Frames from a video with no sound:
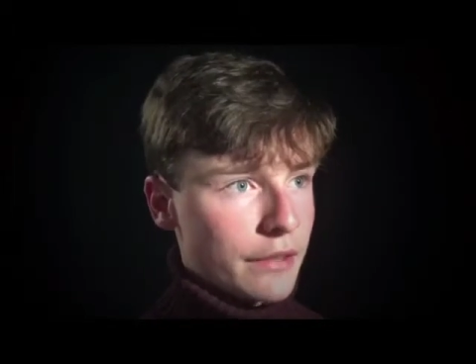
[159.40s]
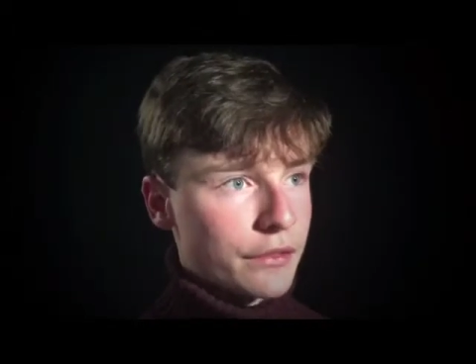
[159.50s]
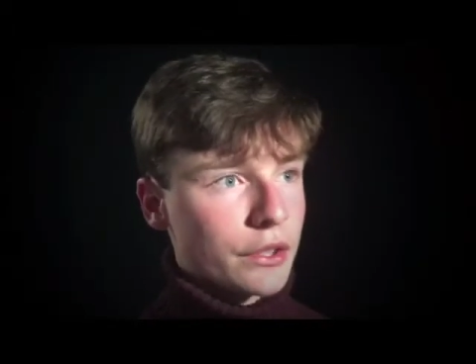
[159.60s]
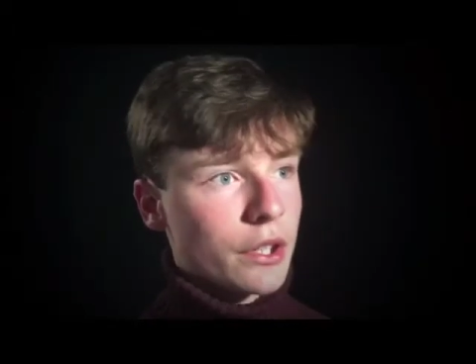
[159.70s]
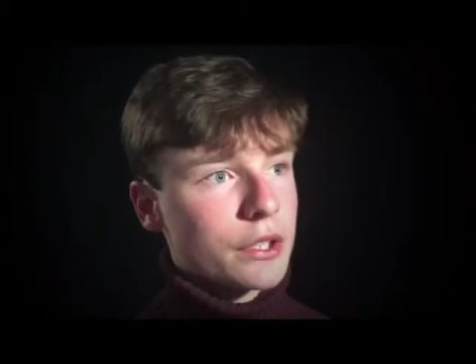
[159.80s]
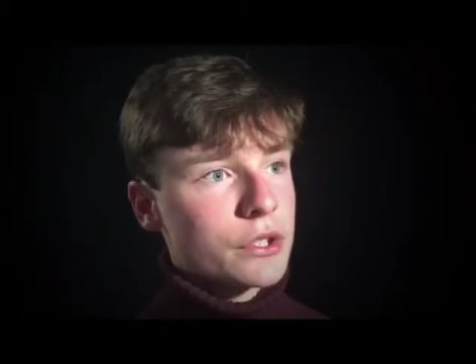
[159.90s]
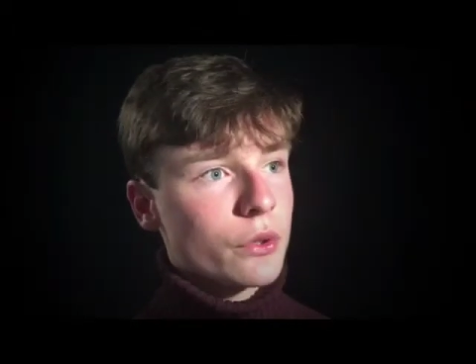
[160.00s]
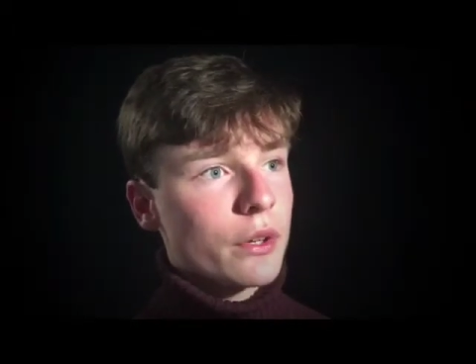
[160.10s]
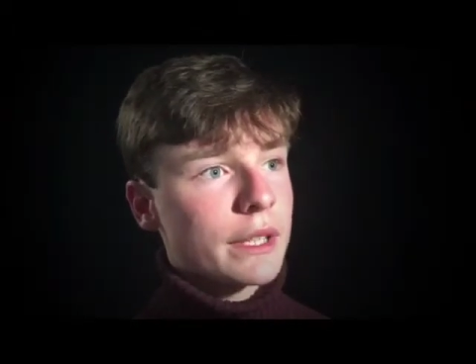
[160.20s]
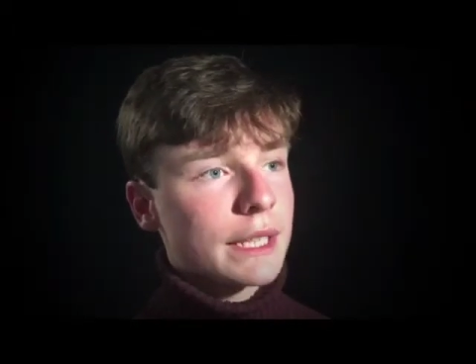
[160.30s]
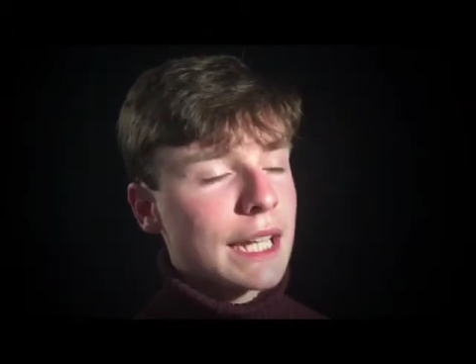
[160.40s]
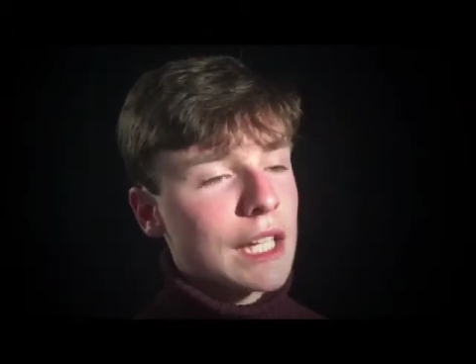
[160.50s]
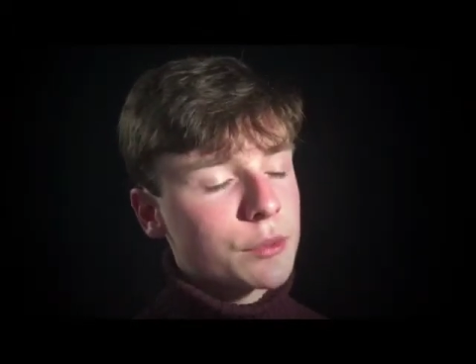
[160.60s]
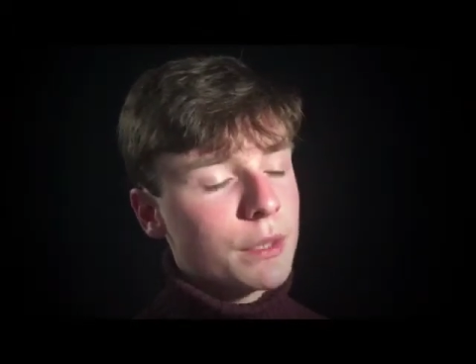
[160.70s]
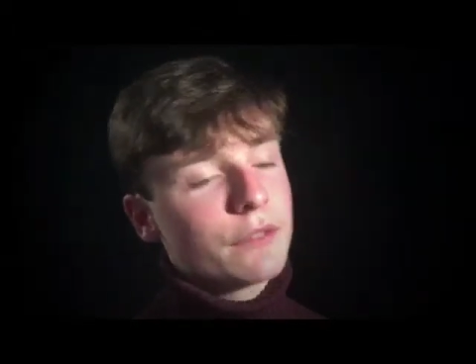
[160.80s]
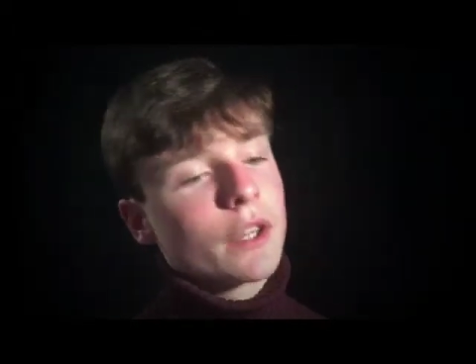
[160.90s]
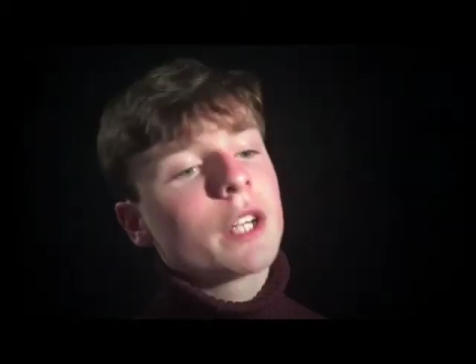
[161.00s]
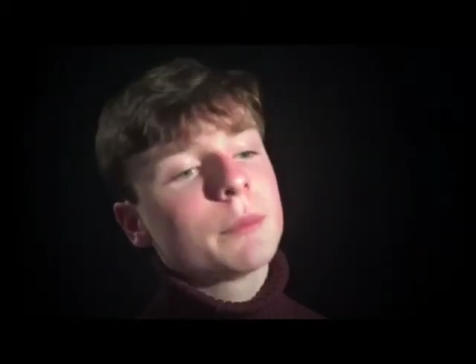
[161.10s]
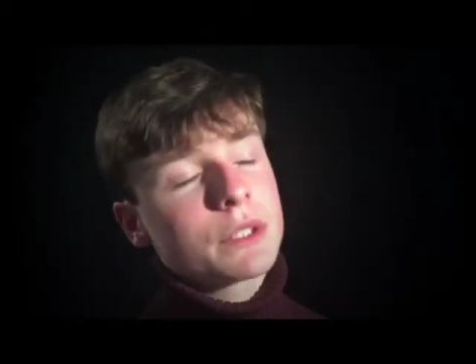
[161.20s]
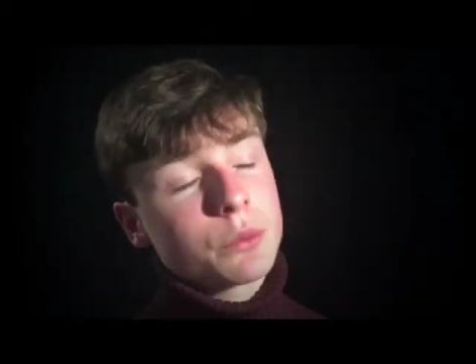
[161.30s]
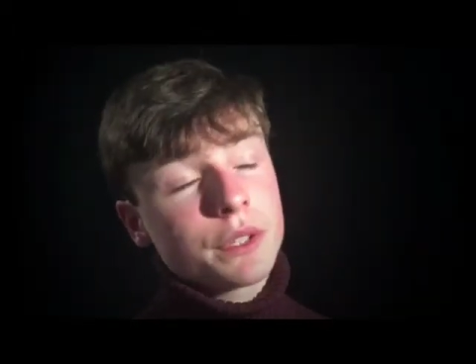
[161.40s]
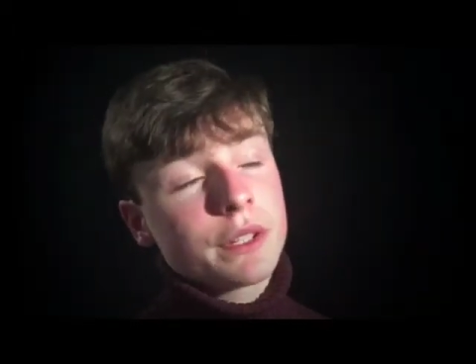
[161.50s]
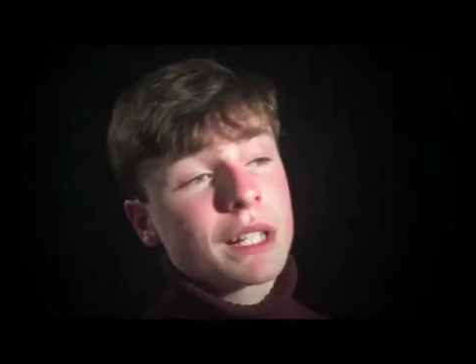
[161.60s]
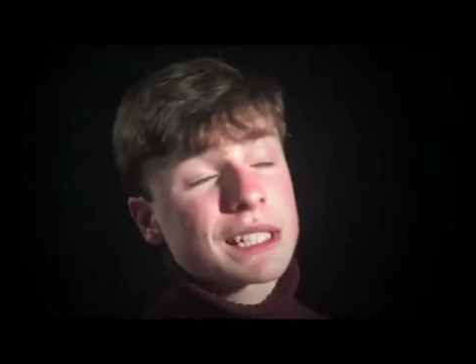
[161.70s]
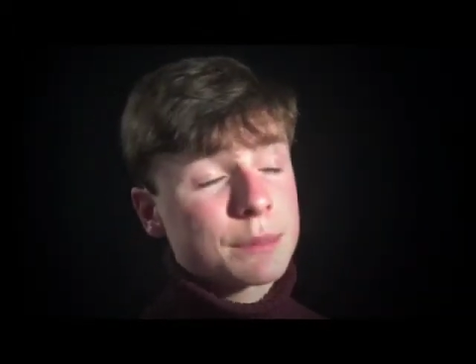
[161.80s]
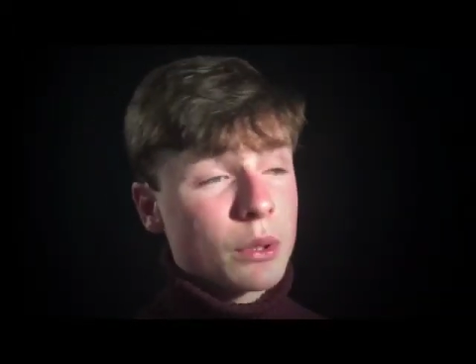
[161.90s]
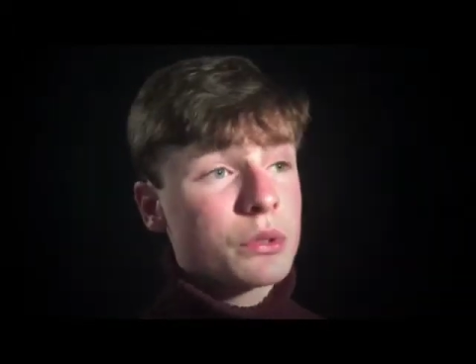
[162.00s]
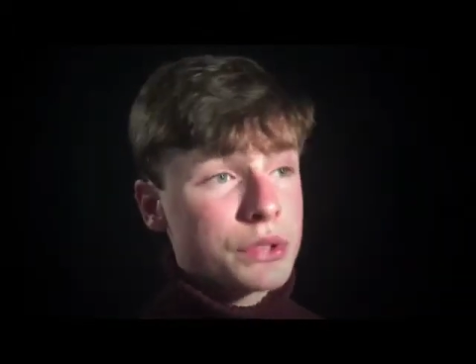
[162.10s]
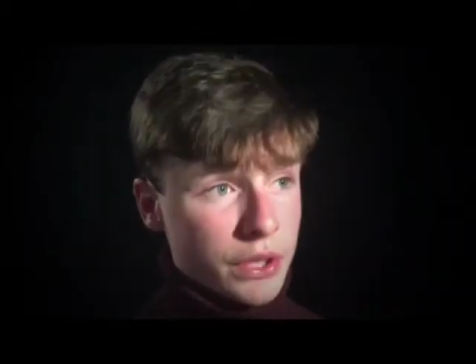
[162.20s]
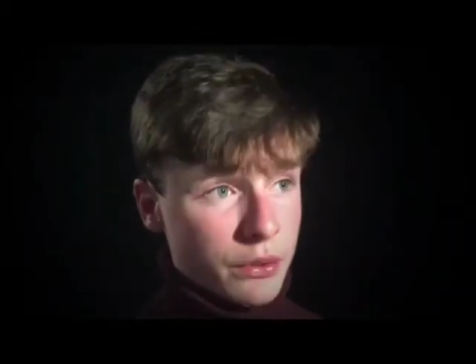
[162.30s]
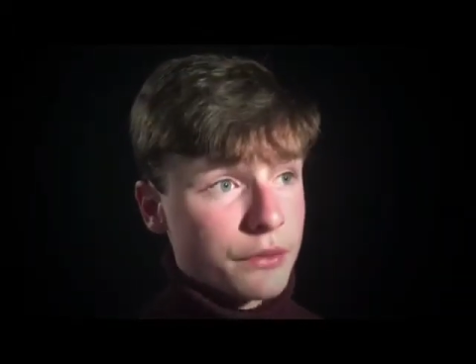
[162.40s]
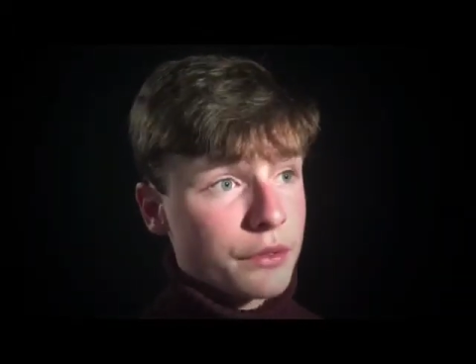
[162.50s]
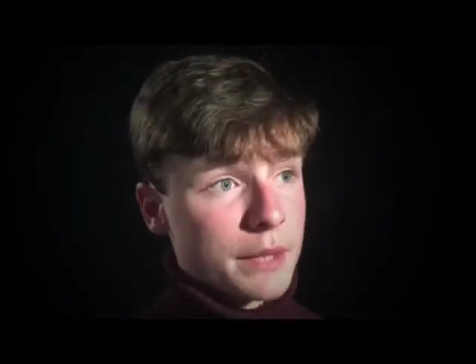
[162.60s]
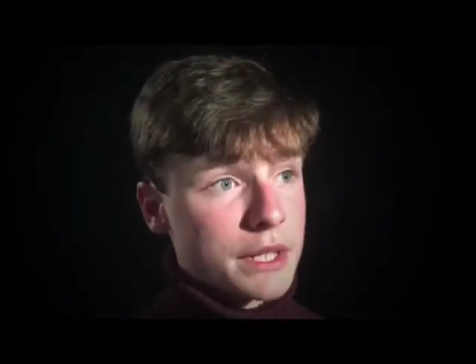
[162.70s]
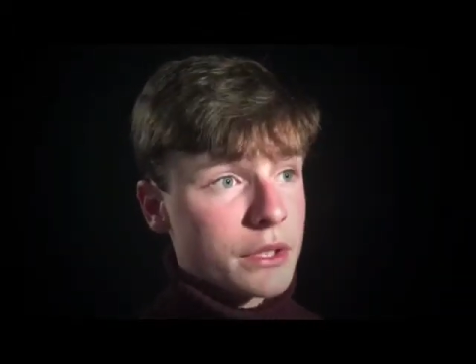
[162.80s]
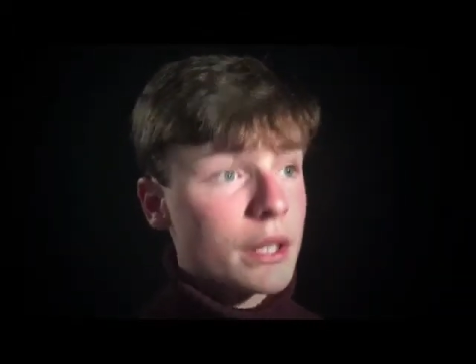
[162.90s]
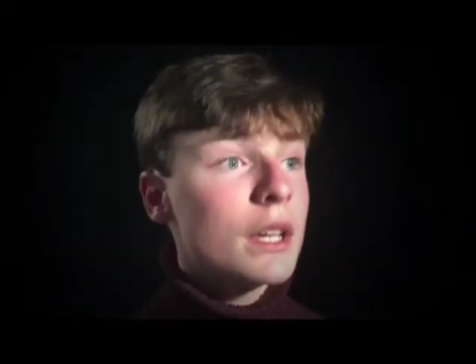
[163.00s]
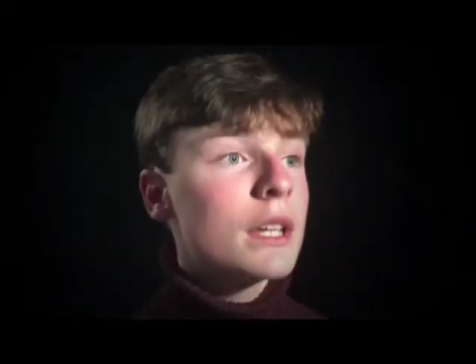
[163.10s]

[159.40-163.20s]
if they're not enjoying the classroom environment when they're exposed to new information?